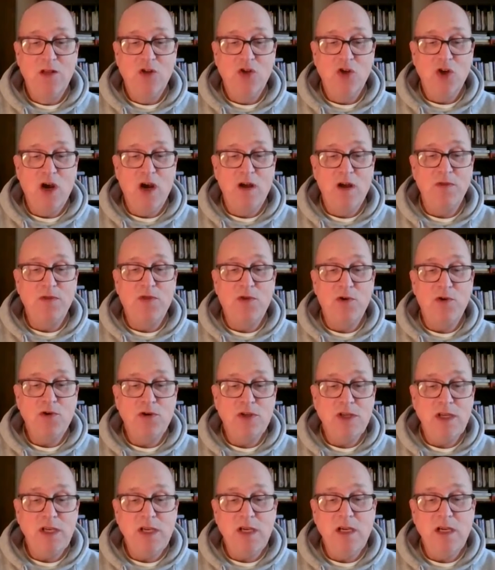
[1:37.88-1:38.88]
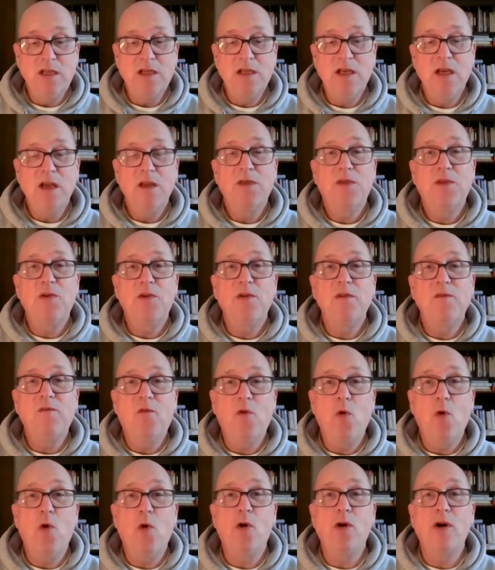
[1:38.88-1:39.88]
John 13,
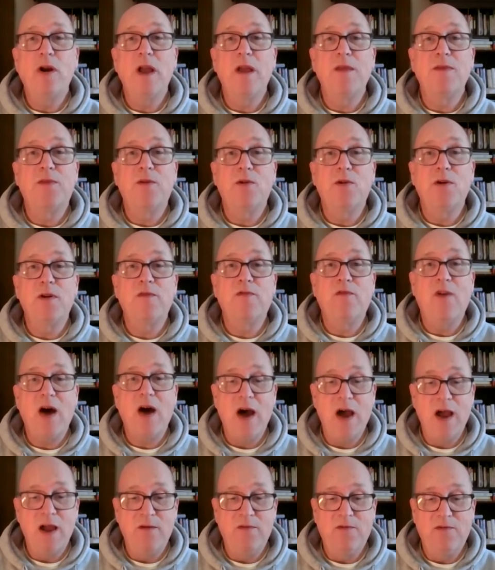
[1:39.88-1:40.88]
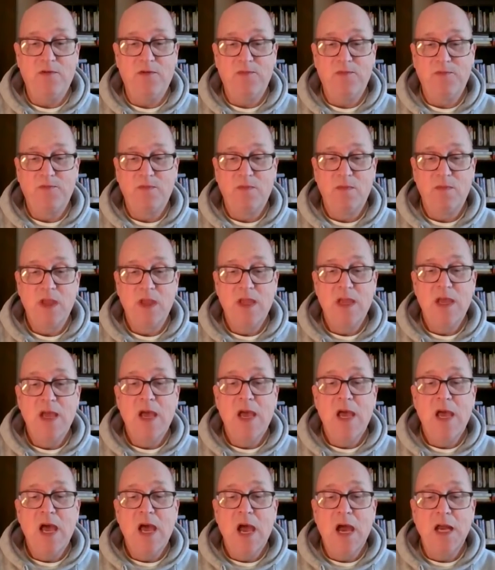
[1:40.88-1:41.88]
34, and 35.
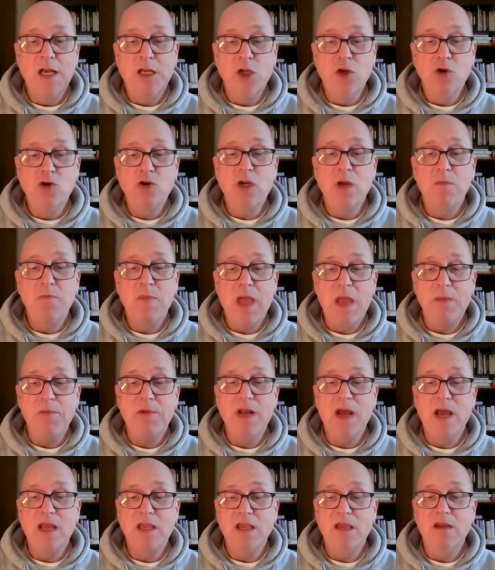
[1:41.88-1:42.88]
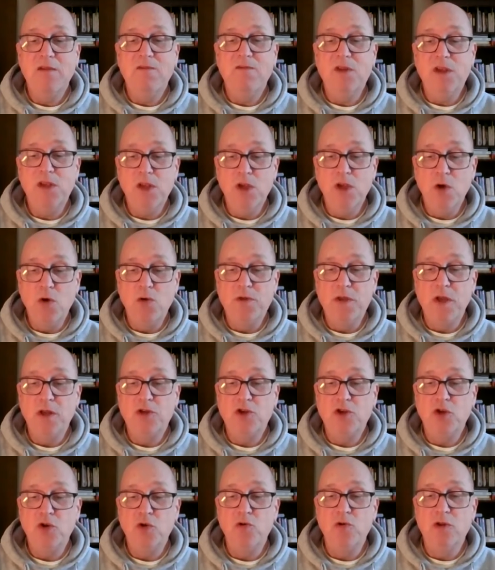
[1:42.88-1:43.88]
A new commandment I give to you
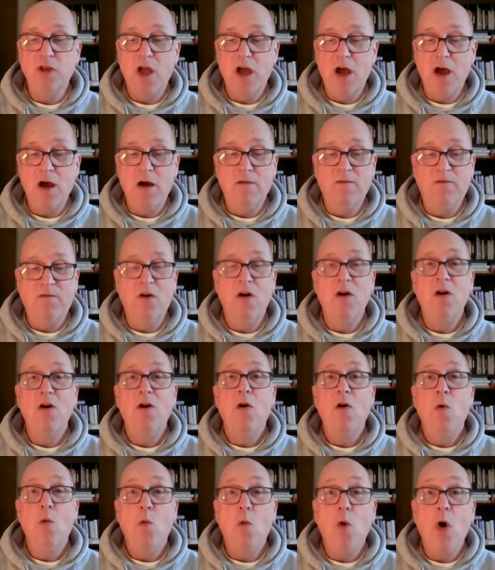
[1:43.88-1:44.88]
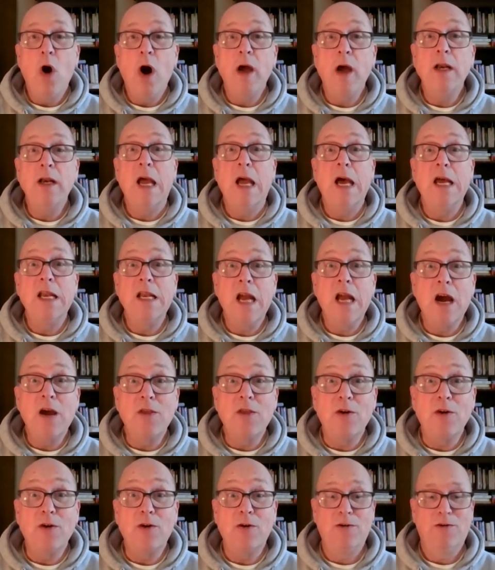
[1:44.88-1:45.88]
that you love one
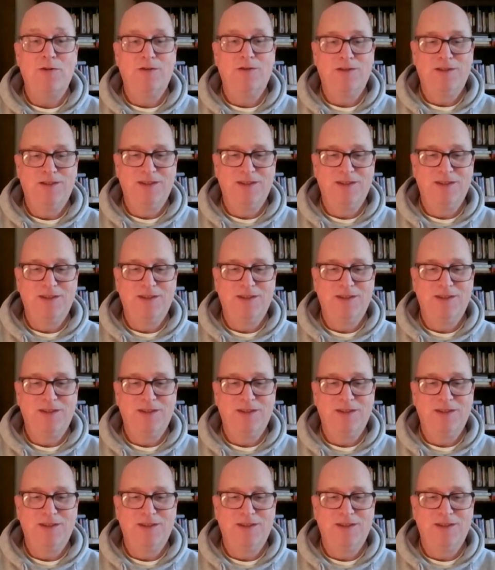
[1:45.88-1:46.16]
another